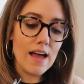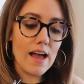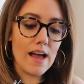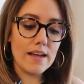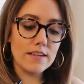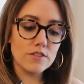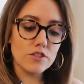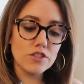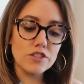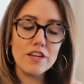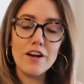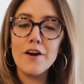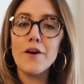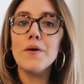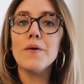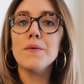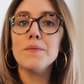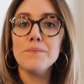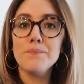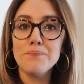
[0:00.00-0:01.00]
And
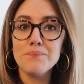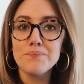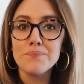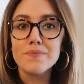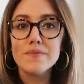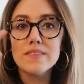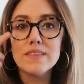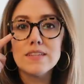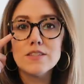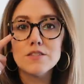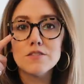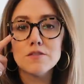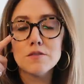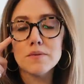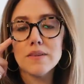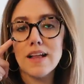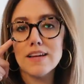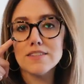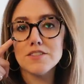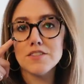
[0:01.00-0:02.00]
so these are
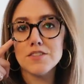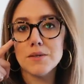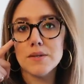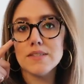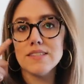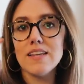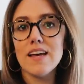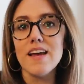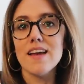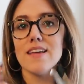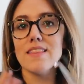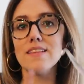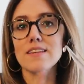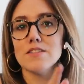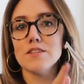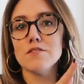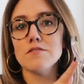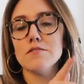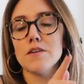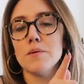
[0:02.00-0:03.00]
from Glasses USA.
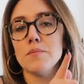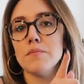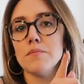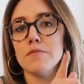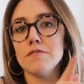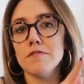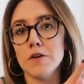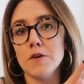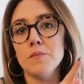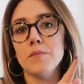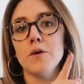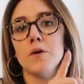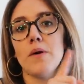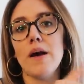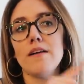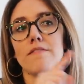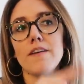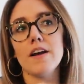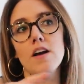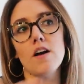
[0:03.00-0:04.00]
These are from Firmoo,
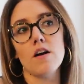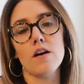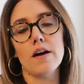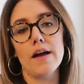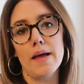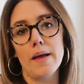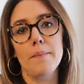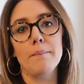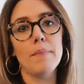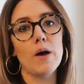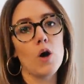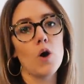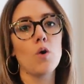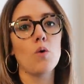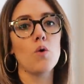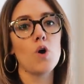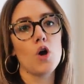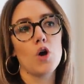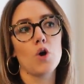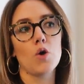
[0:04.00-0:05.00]

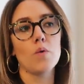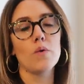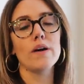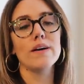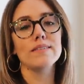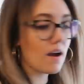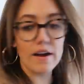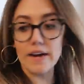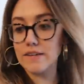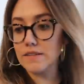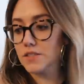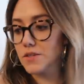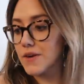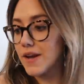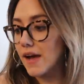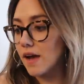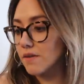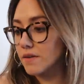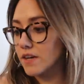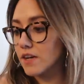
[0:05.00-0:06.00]
F-I-R-M-O-O. All right, so
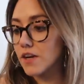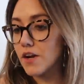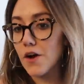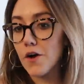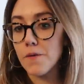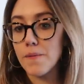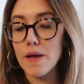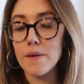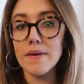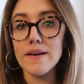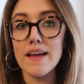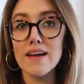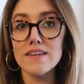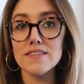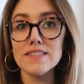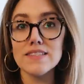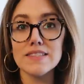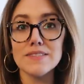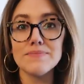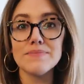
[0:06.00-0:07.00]
now I'm gonna go paint my
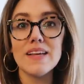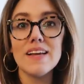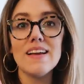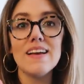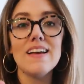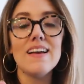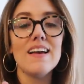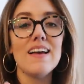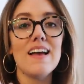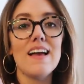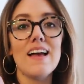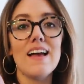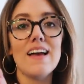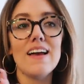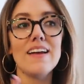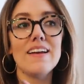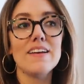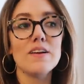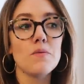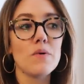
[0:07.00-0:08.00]
nails
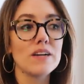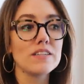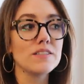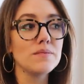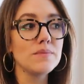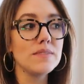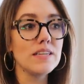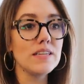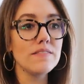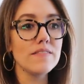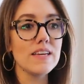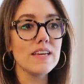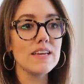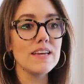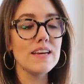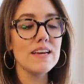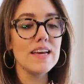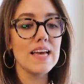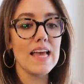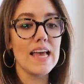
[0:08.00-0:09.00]
and watch some
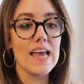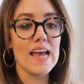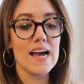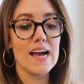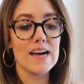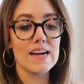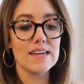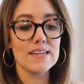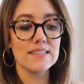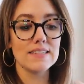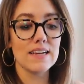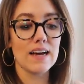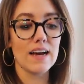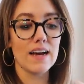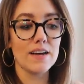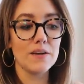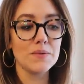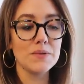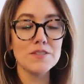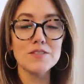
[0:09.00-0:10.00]
TV, and
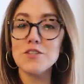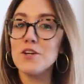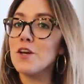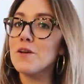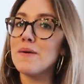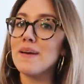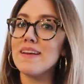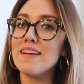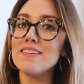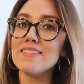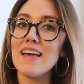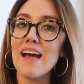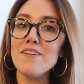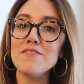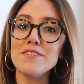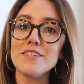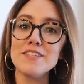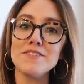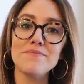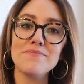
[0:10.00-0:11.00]
I will show you my nails
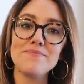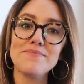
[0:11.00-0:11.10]
after.